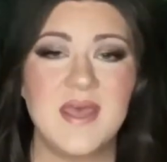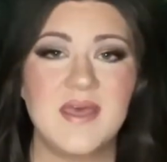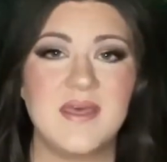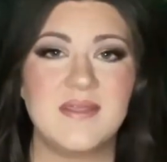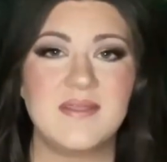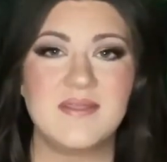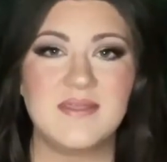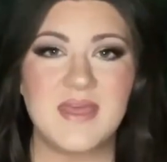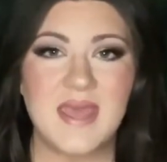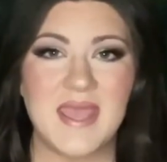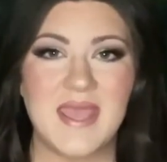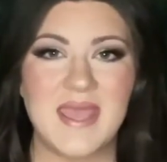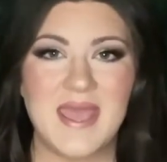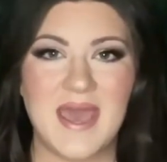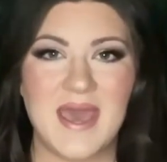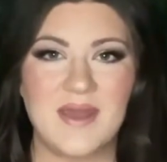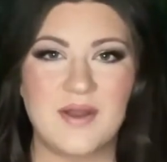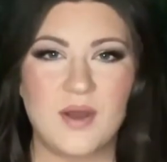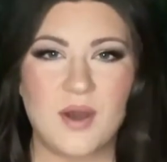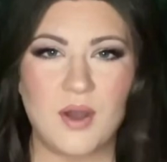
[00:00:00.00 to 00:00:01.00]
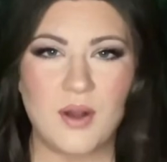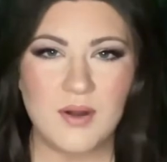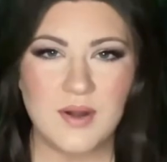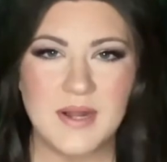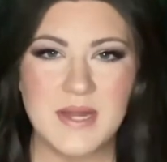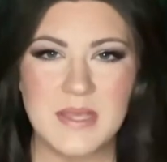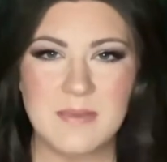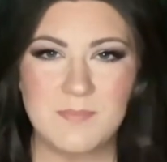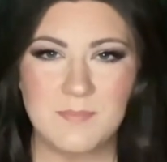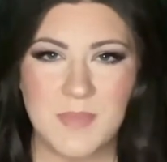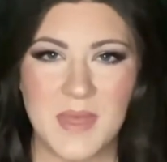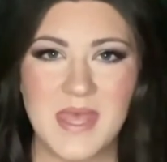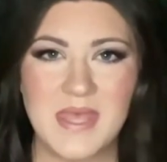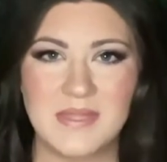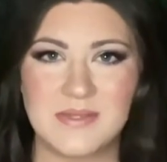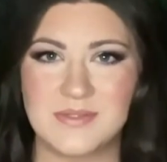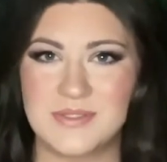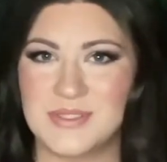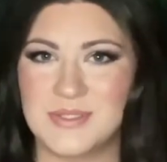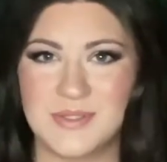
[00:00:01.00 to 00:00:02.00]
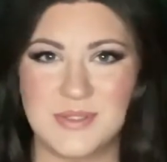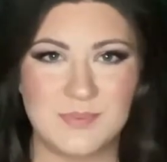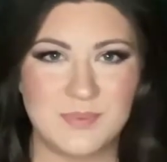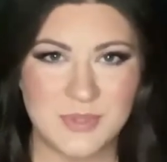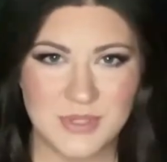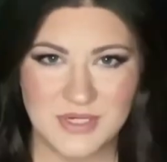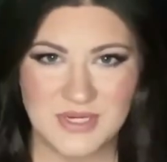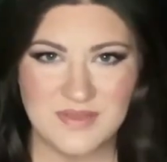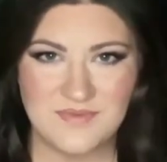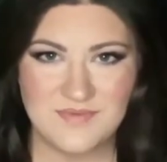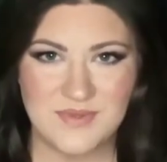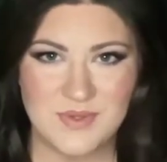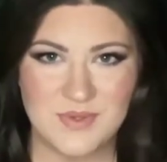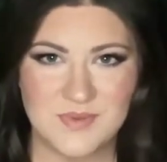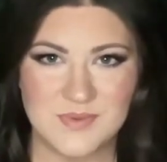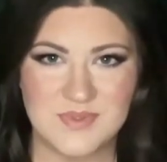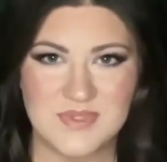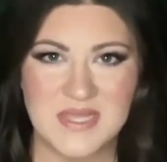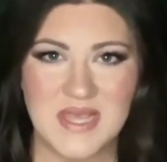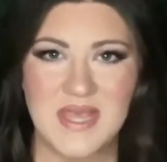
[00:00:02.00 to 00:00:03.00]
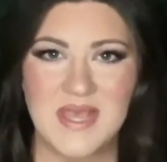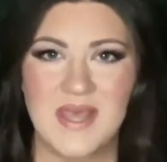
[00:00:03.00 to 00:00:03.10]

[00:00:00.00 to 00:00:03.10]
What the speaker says: They had already been to the pretty views.